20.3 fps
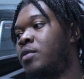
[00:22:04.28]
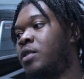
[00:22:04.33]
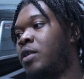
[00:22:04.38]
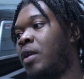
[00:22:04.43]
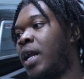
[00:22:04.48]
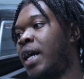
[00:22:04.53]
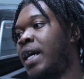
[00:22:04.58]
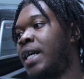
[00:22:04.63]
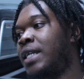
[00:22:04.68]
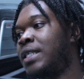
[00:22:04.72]

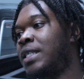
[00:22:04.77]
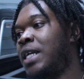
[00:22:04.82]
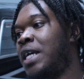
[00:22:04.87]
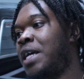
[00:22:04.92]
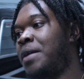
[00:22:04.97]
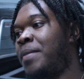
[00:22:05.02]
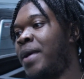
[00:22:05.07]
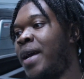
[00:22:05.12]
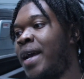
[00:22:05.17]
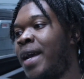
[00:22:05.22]
like I
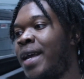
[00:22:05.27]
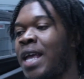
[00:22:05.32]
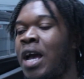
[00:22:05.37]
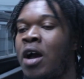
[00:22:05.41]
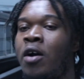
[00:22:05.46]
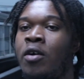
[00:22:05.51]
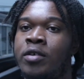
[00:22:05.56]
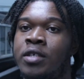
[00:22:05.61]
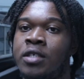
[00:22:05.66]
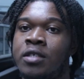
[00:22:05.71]
said, man,
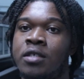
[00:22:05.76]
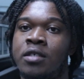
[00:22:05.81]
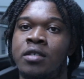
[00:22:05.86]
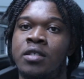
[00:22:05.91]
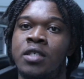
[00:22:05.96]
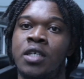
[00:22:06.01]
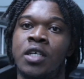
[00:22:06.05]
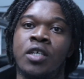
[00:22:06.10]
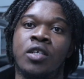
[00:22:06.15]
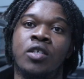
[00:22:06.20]
y'all just
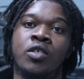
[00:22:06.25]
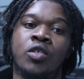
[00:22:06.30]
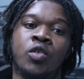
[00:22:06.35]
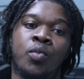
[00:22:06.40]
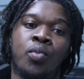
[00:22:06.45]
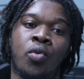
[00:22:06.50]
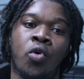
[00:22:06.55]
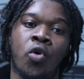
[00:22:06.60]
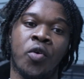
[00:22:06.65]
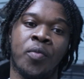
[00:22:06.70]
continue to
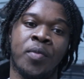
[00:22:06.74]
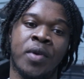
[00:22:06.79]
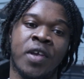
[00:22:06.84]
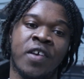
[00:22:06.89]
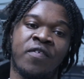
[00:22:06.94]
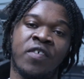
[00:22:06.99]
support me.